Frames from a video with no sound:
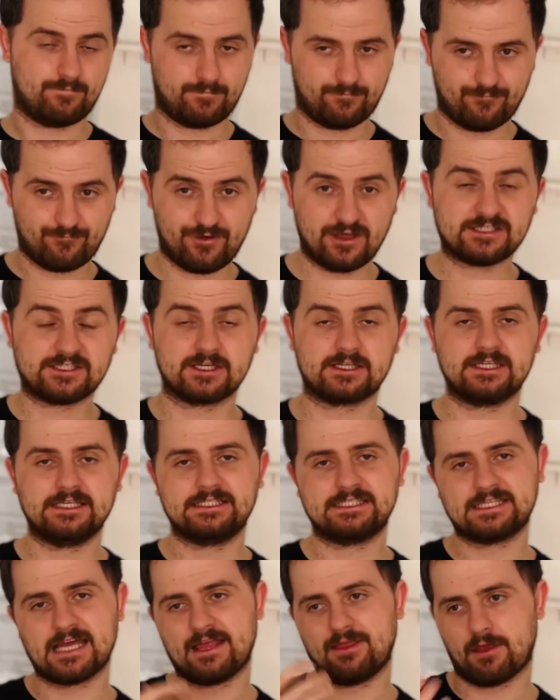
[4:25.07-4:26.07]
physically
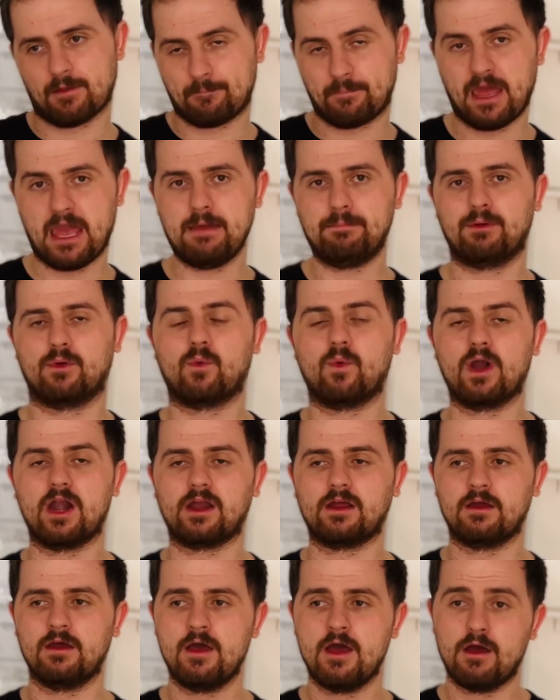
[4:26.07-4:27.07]
send the
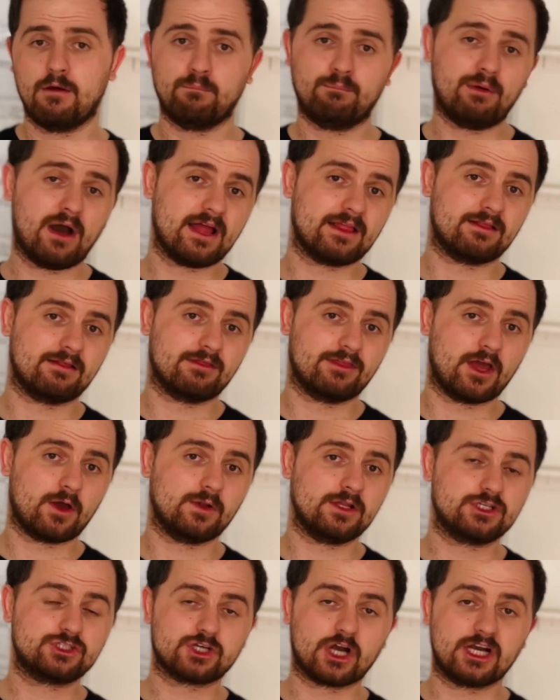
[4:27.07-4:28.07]
paperwork, but they
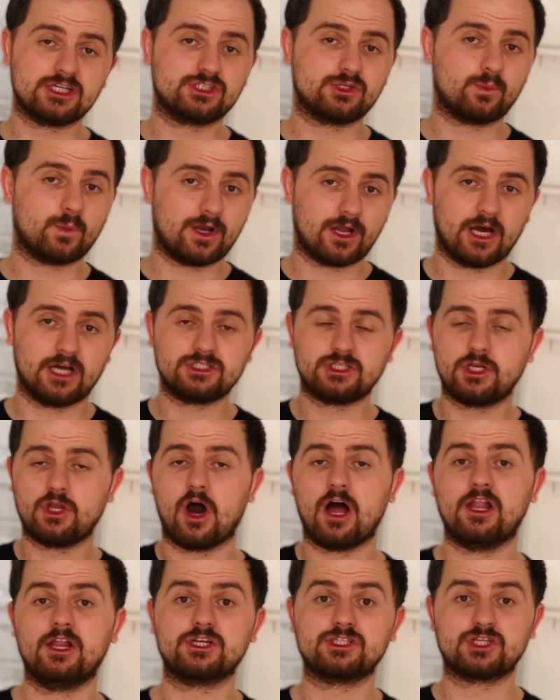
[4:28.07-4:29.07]
only charge you
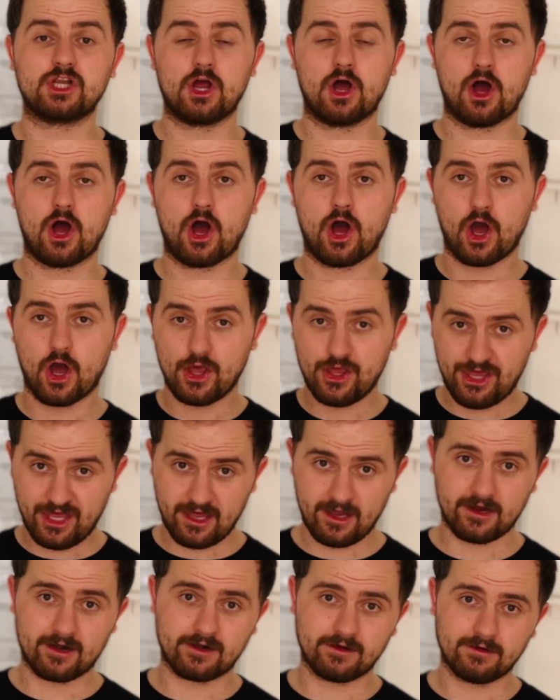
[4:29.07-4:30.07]
$100 a
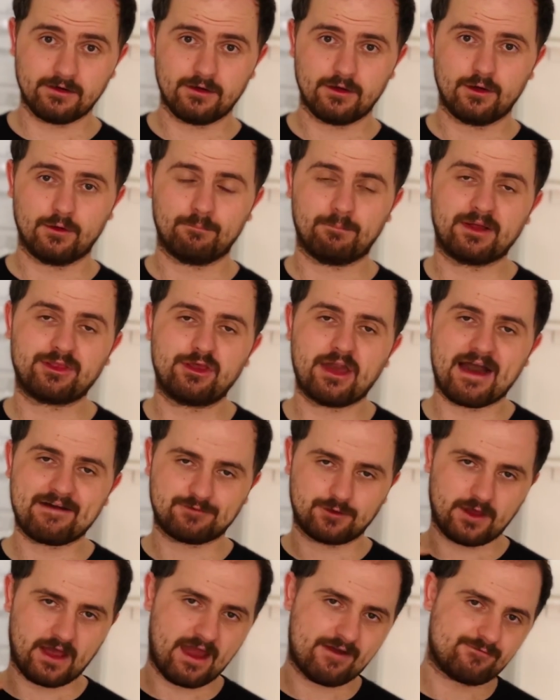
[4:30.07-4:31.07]
year, but you have
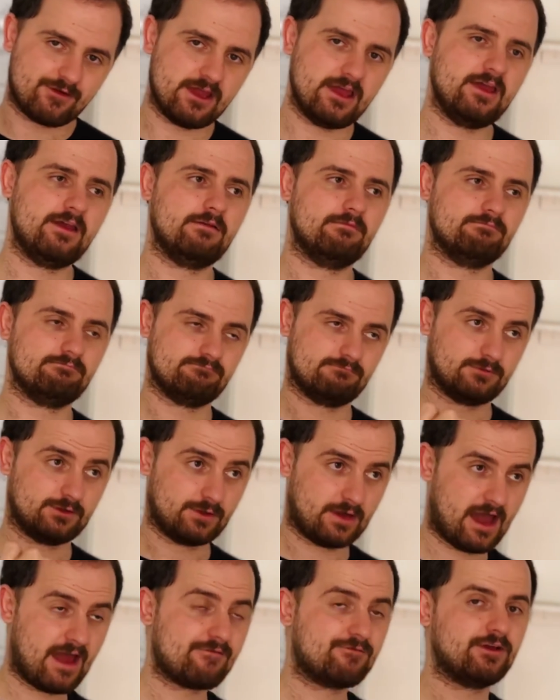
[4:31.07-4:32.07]
to
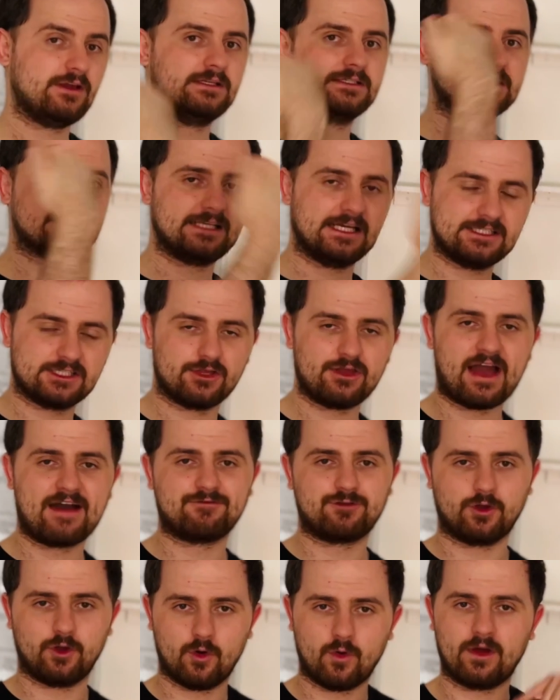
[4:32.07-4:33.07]
every season you have
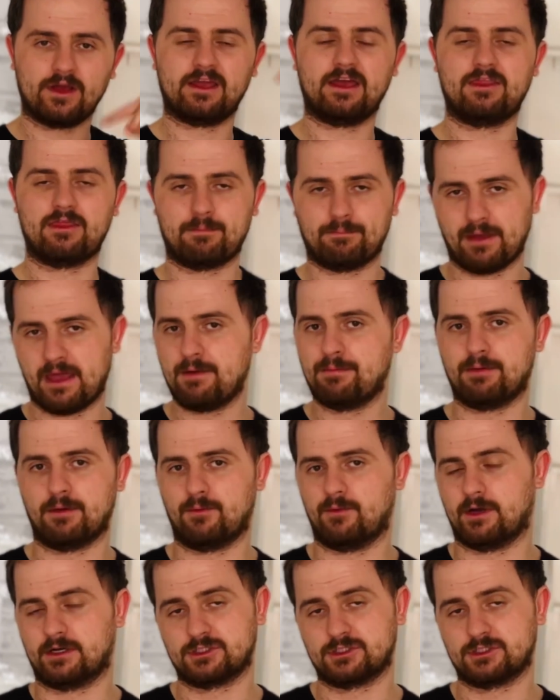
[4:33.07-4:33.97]
to go and get the paperwork.